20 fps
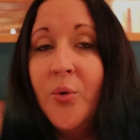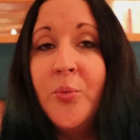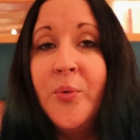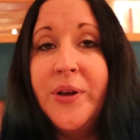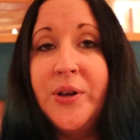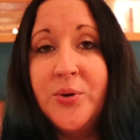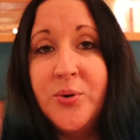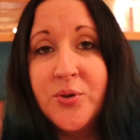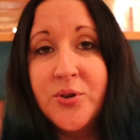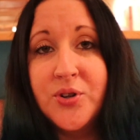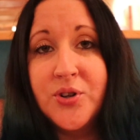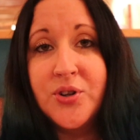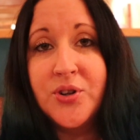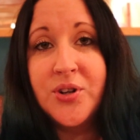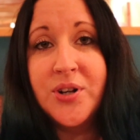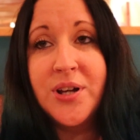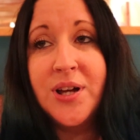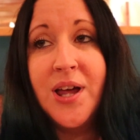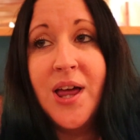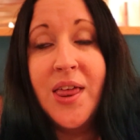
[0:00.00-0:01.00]
We
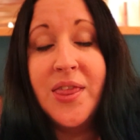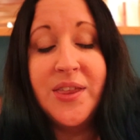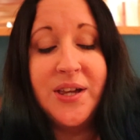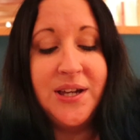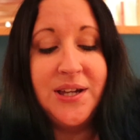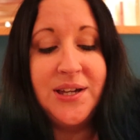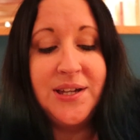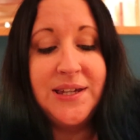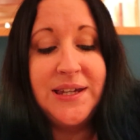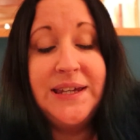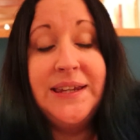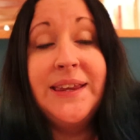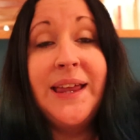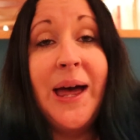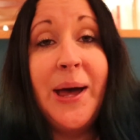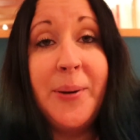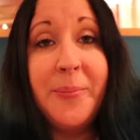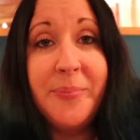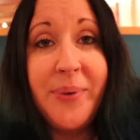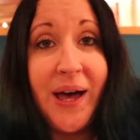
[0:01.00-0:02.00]
ordered the key
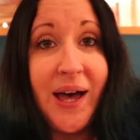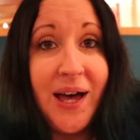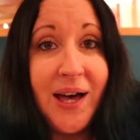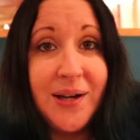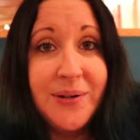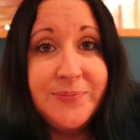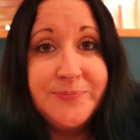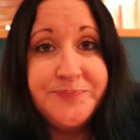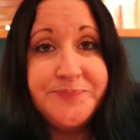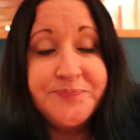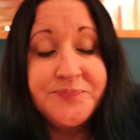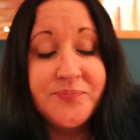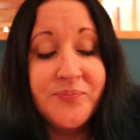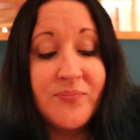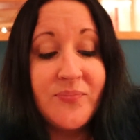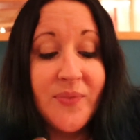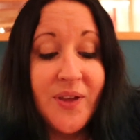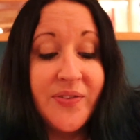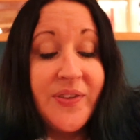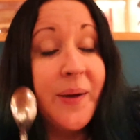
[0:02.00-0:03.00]
lime pie.
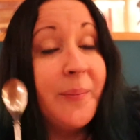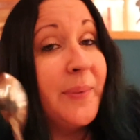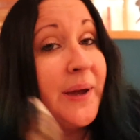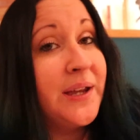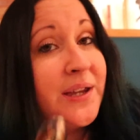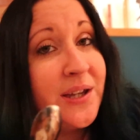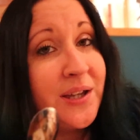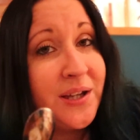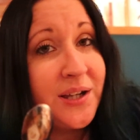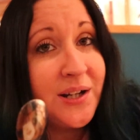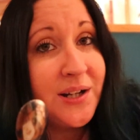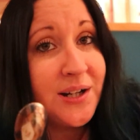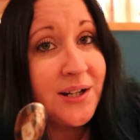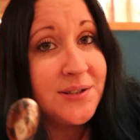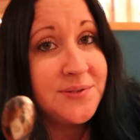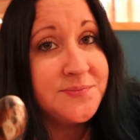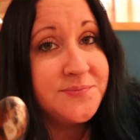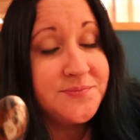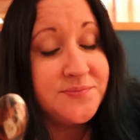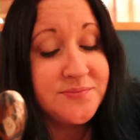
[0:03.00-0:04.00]
They make it
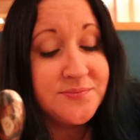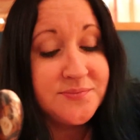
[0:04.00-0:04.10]
here,